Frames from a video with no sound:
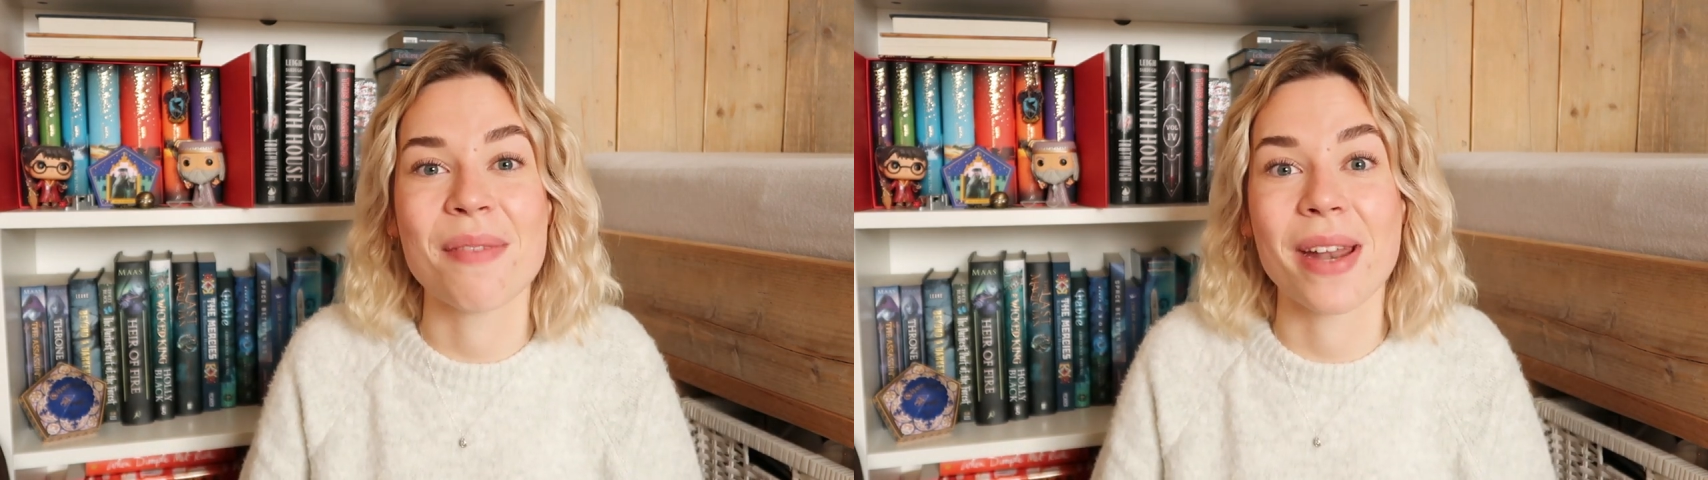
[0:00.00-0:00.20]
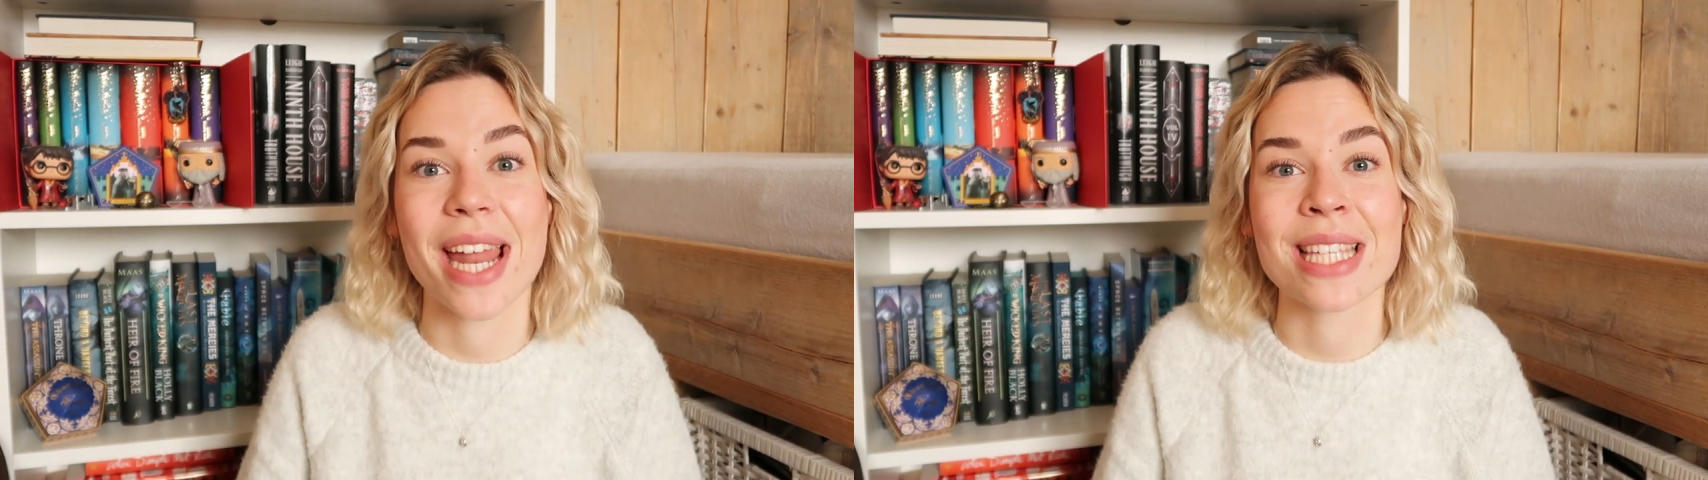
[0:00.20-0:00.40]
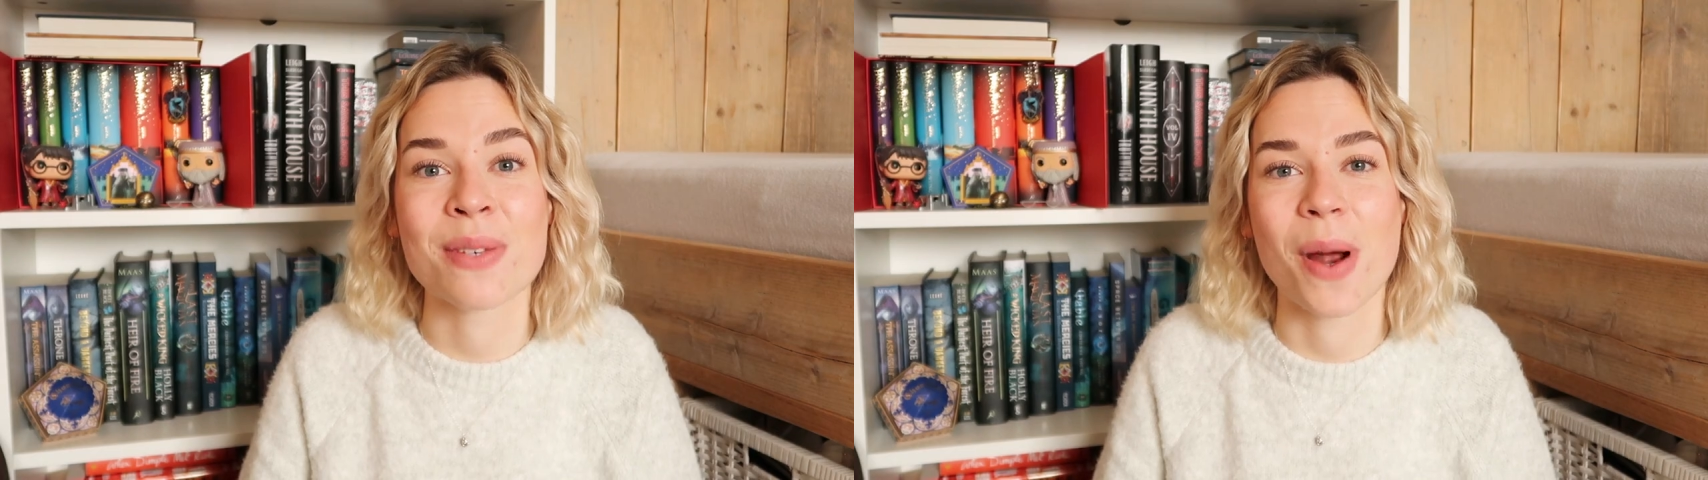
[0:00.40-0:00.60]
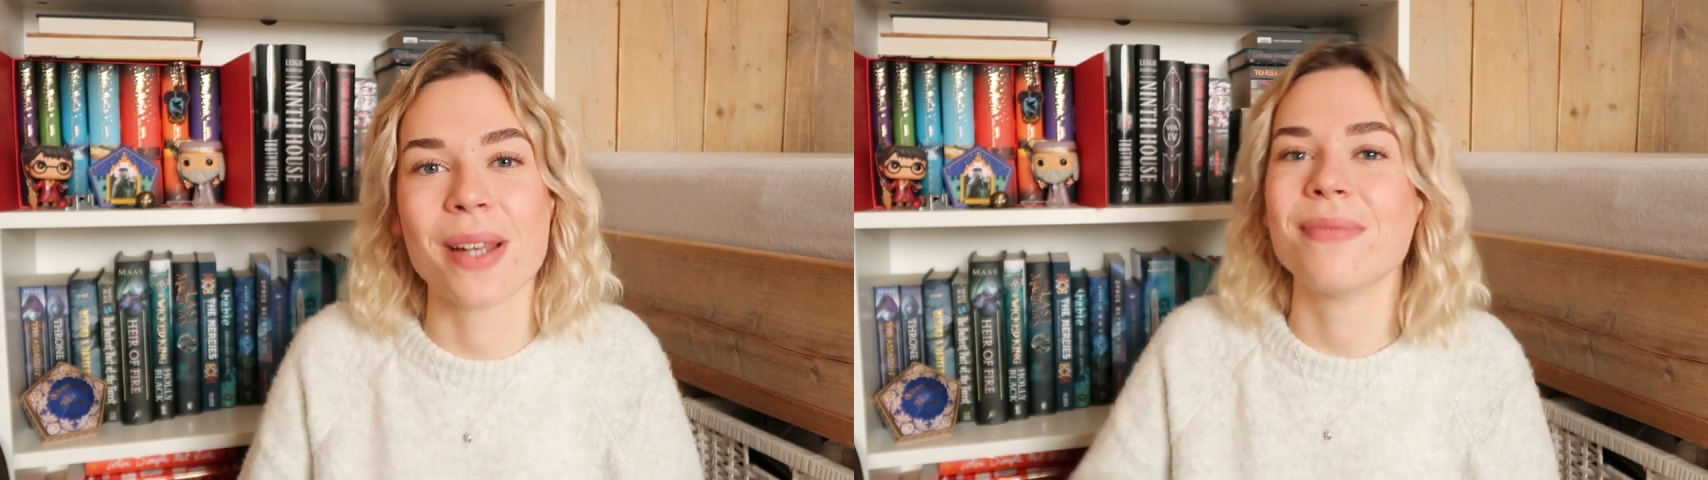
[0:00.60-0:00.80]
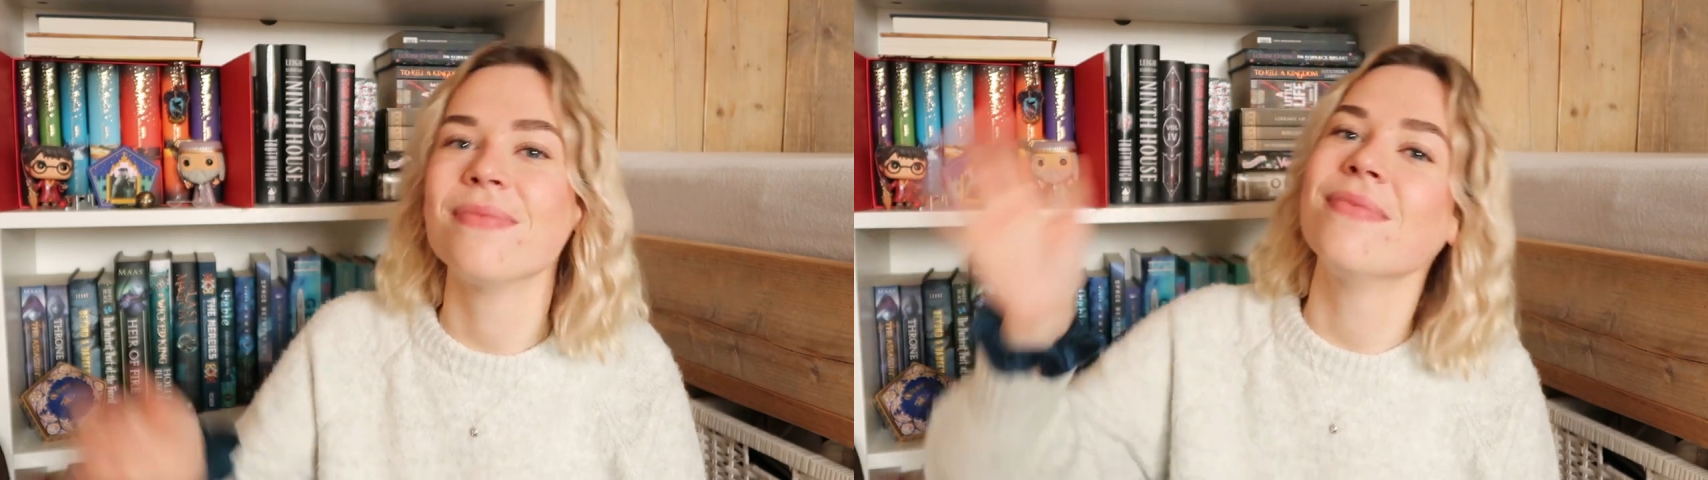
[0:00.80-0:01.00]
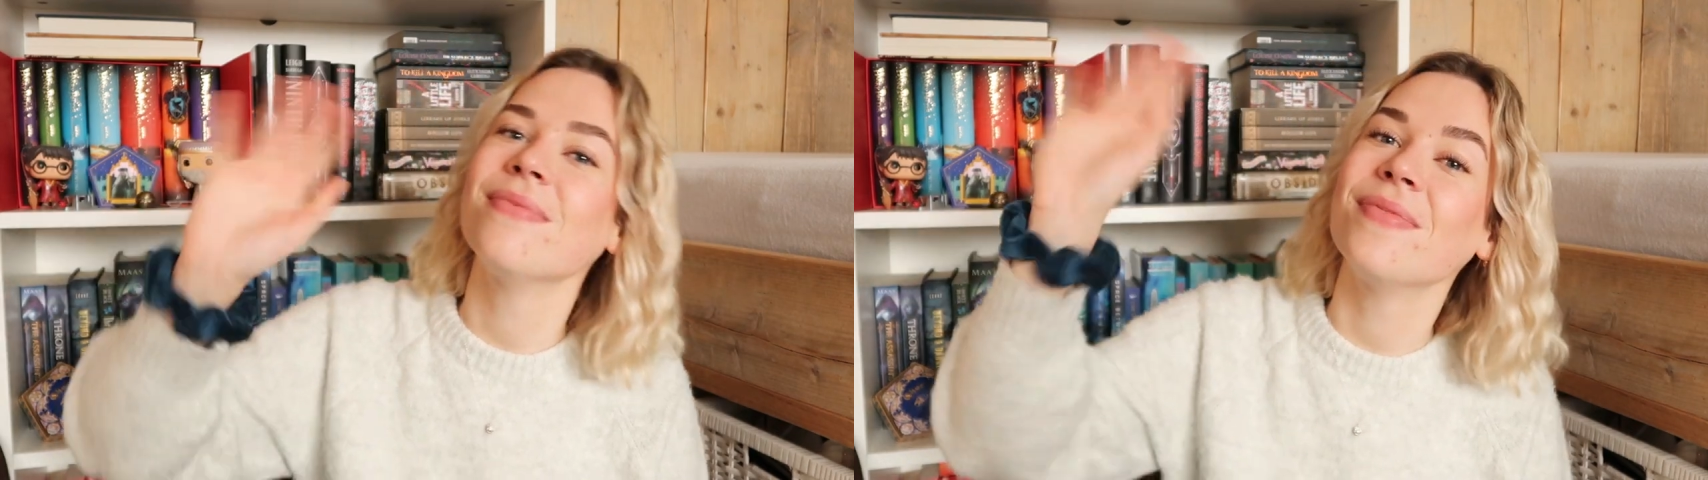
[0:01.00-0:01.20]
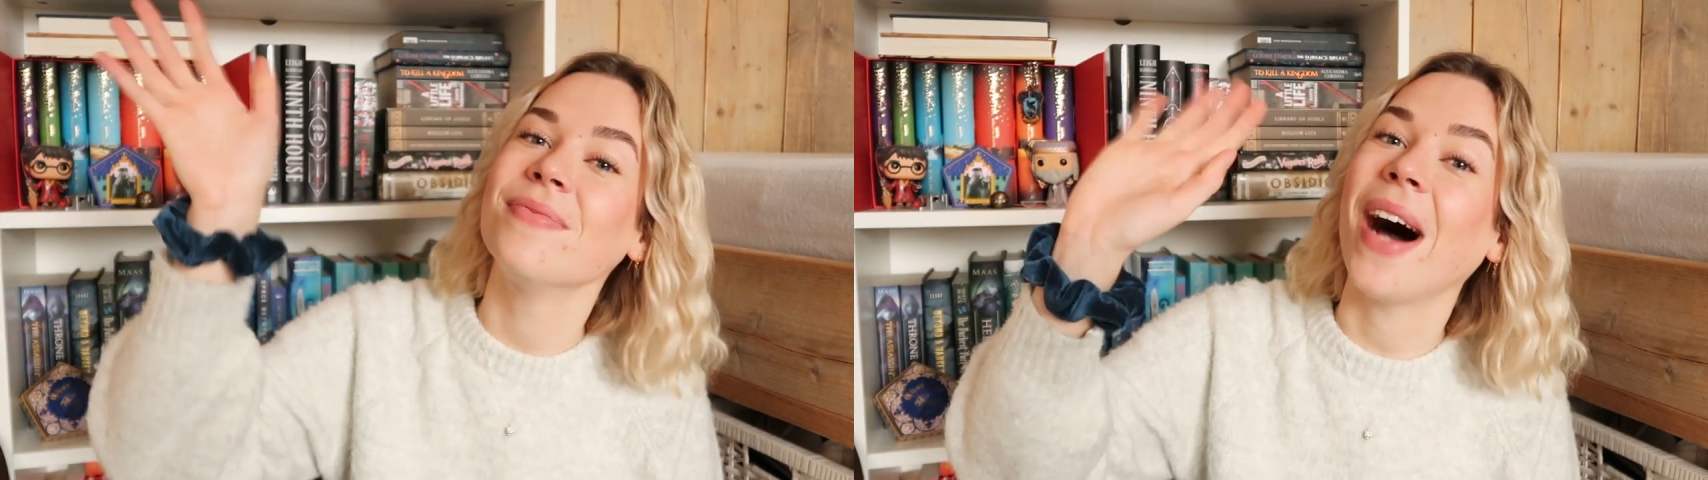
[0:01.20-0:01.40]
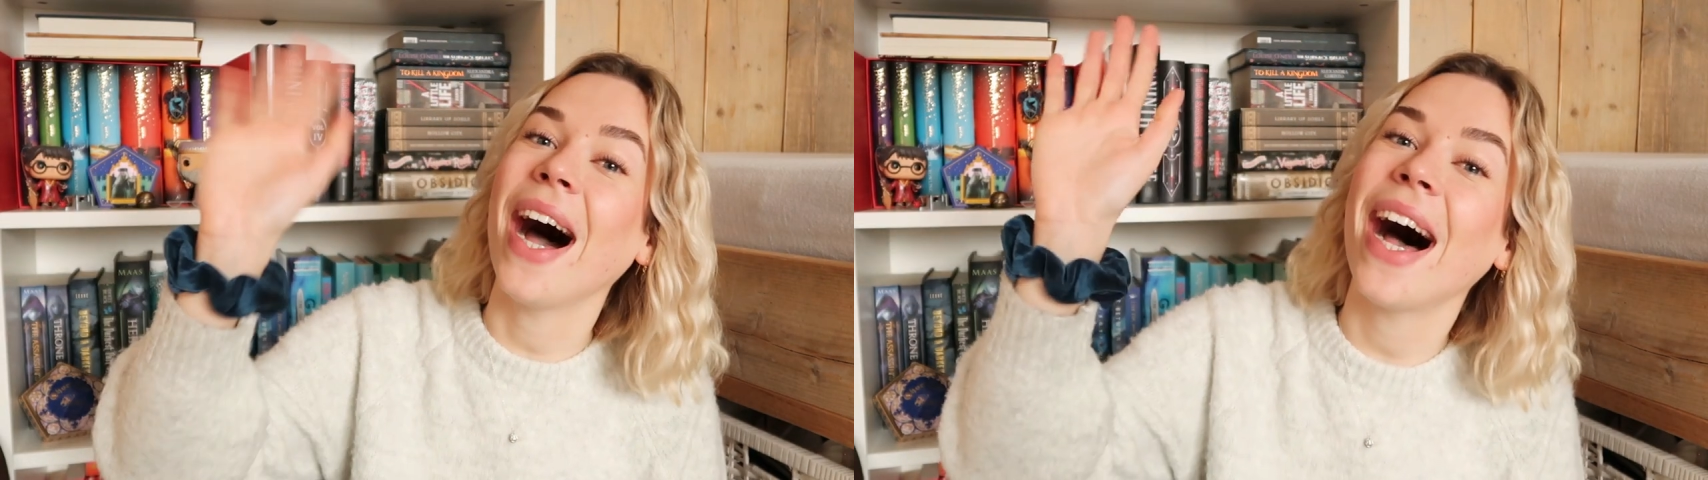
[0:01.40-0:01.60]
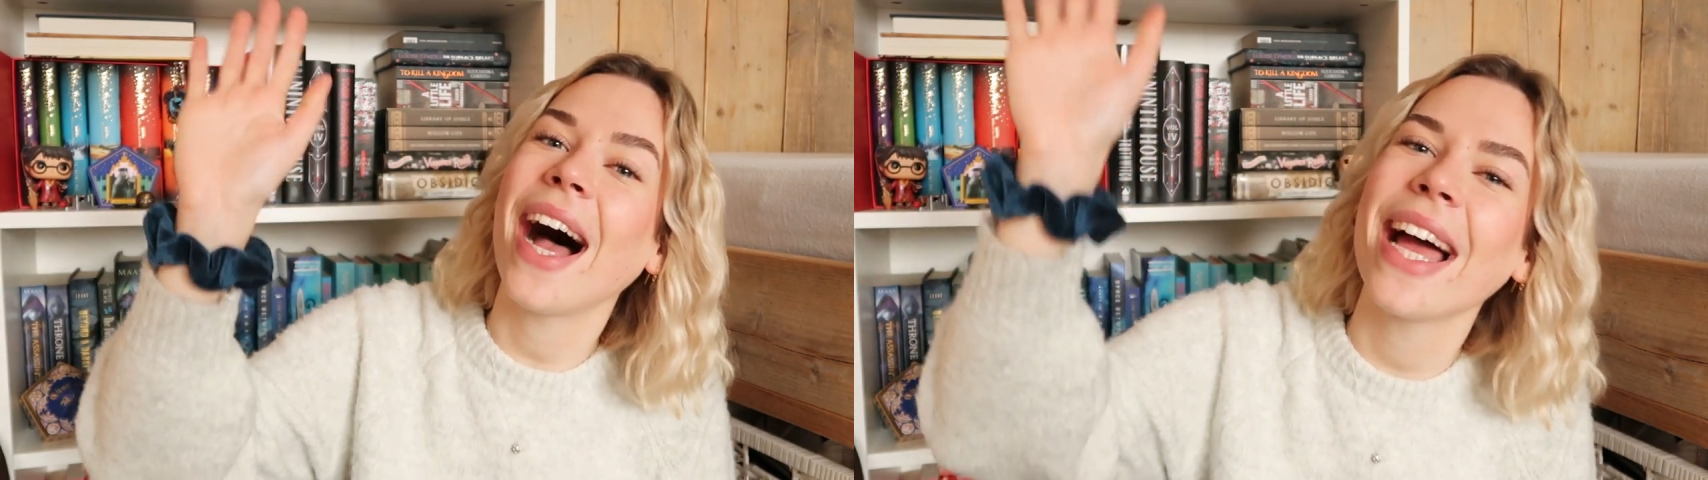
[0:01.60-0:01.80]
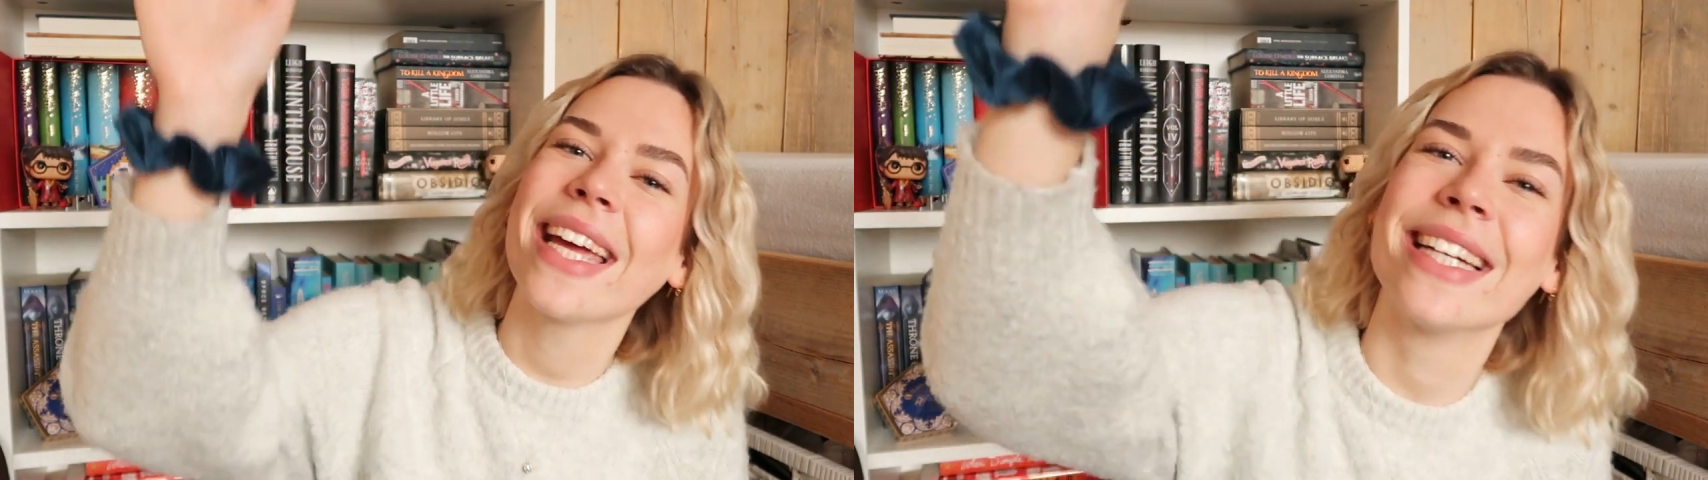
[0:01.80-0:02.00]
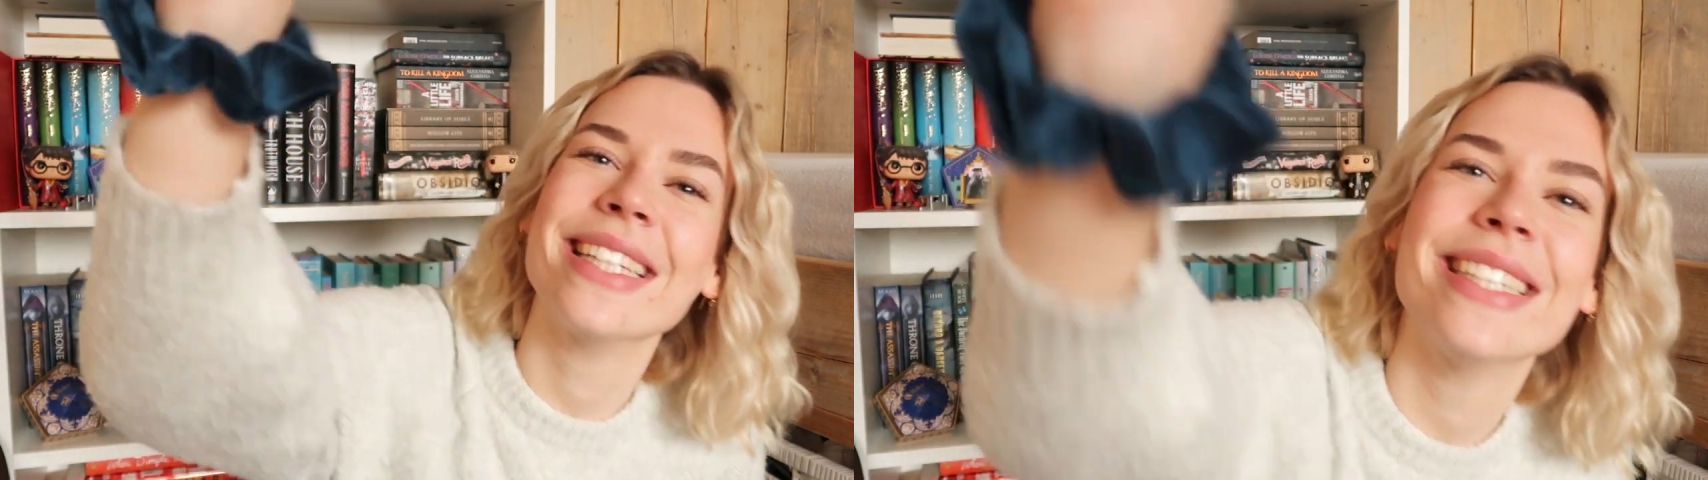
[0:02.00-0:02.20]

in my next one. Bye!